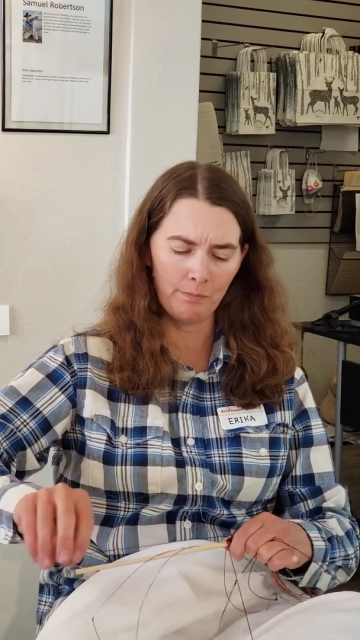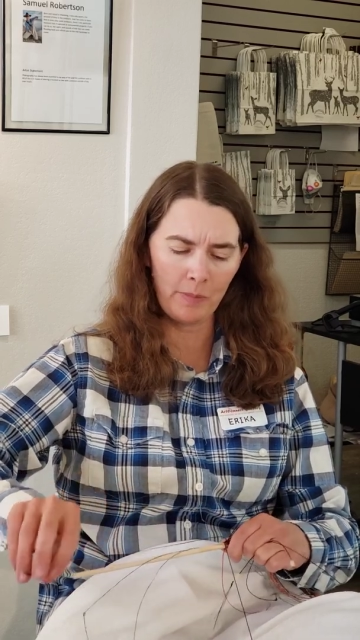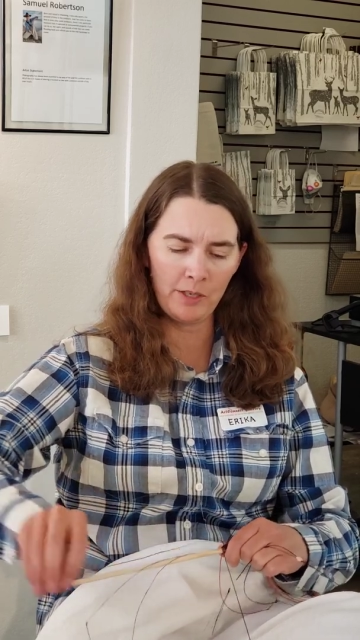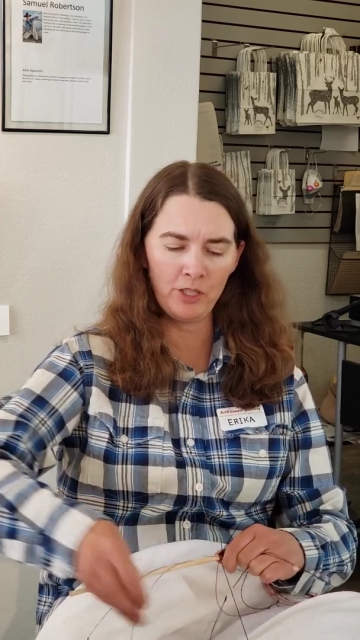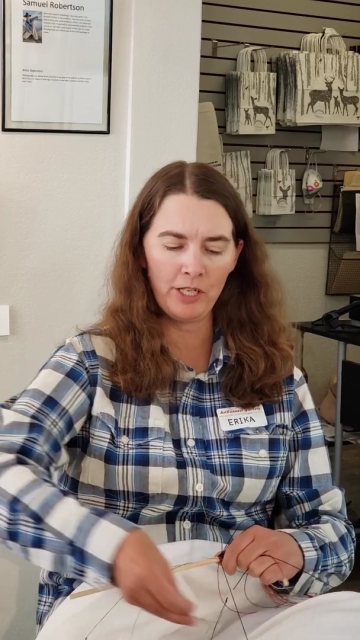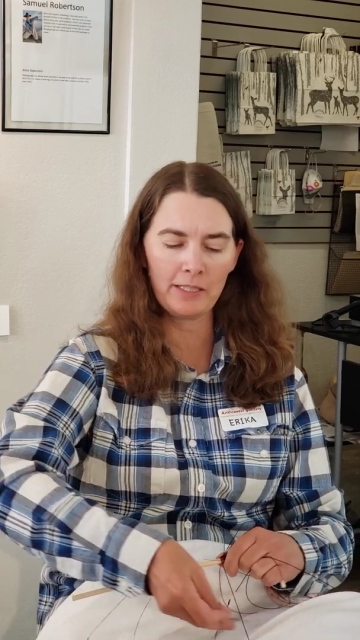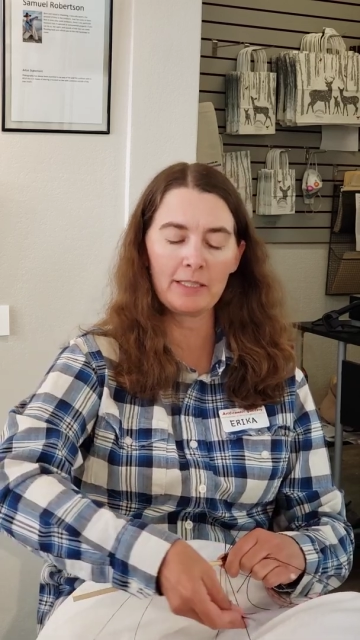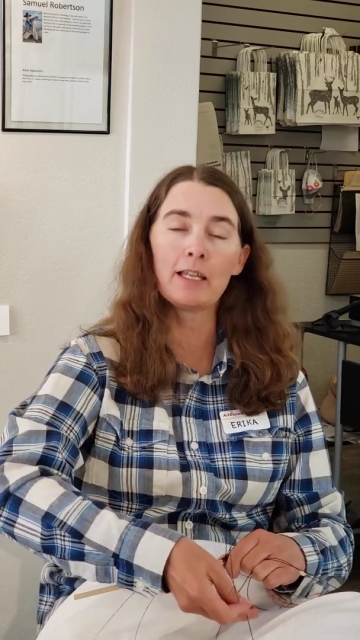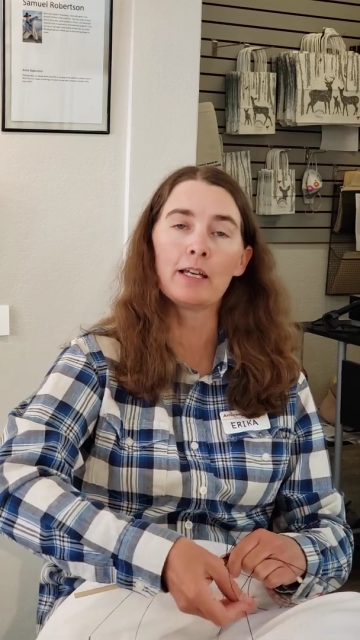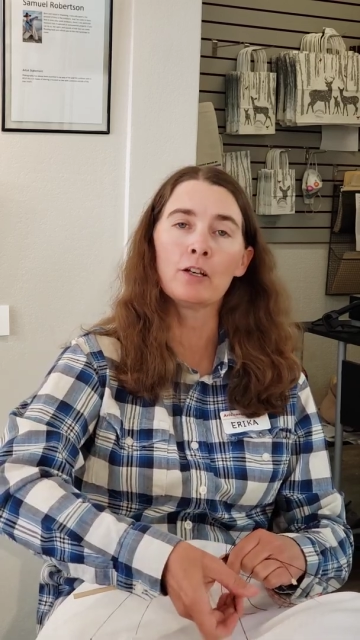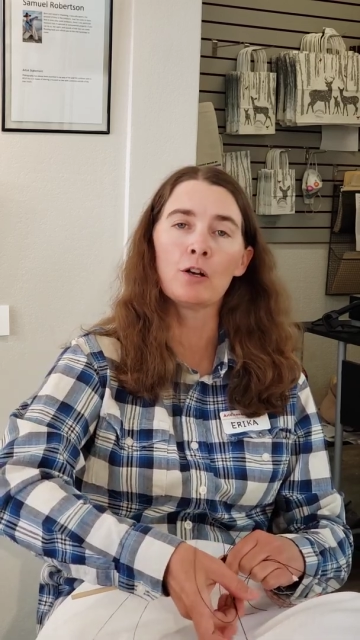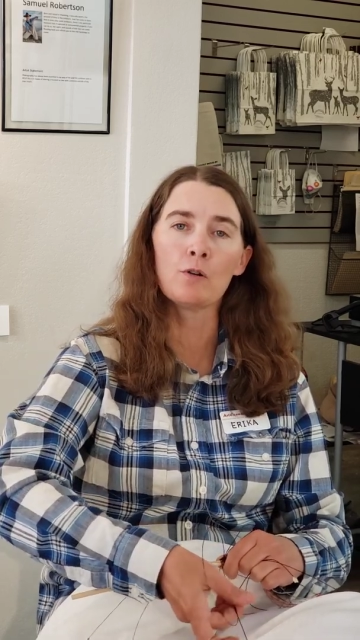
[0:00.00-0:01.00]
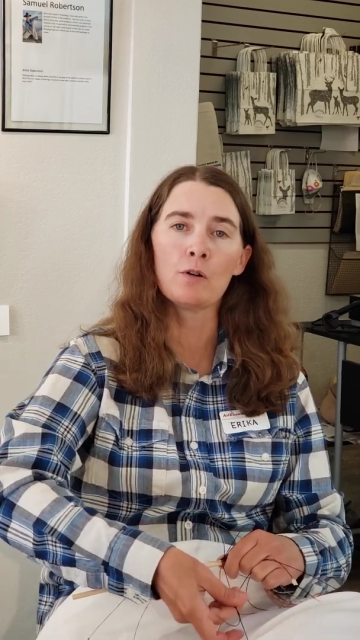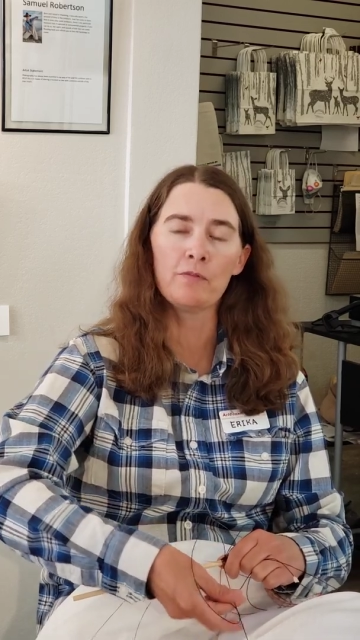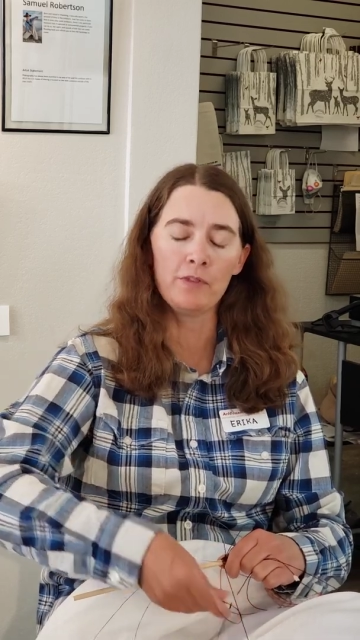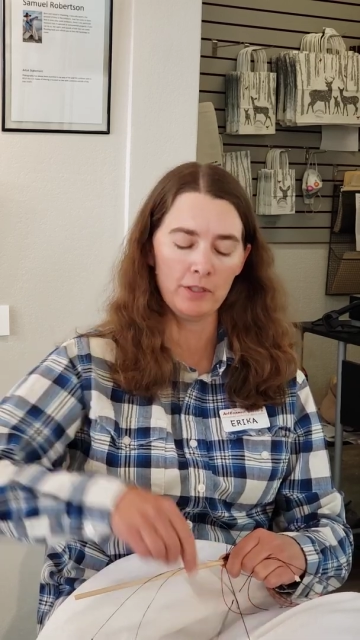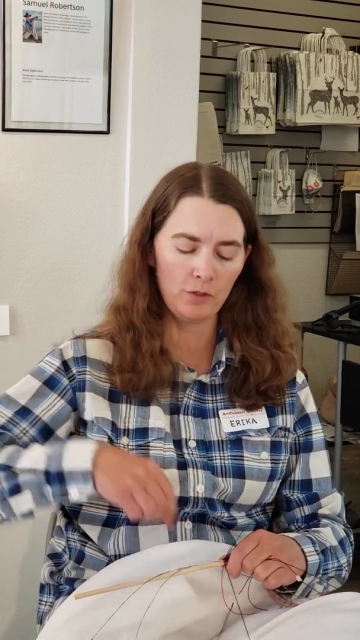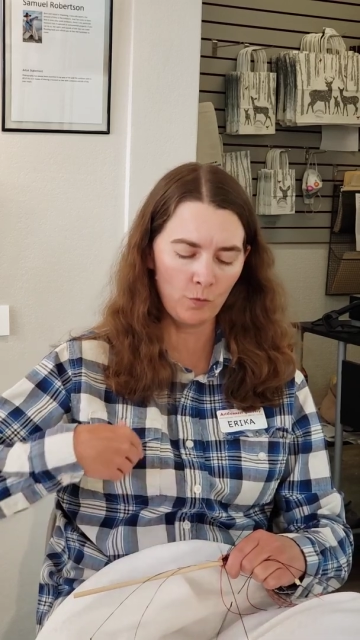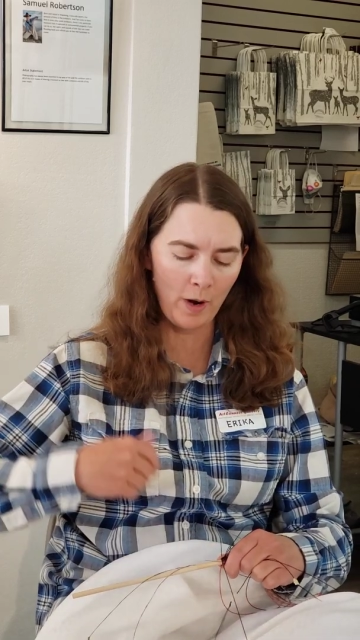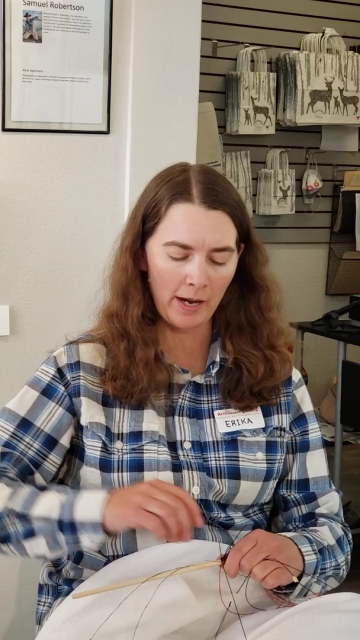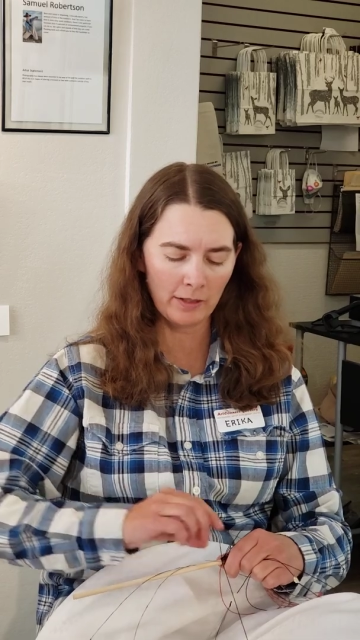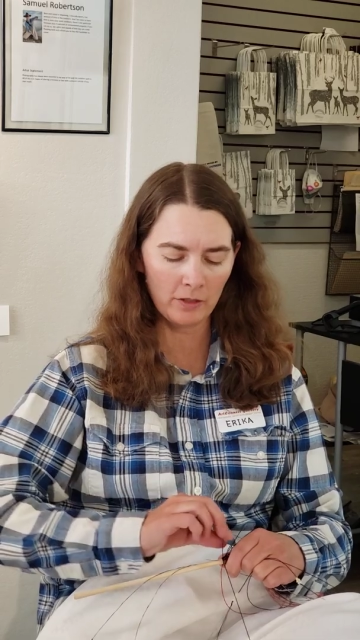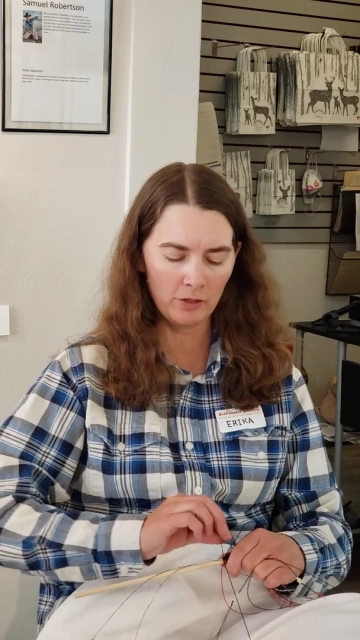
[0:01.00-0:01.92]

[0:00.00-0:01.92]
by chance let go of this wax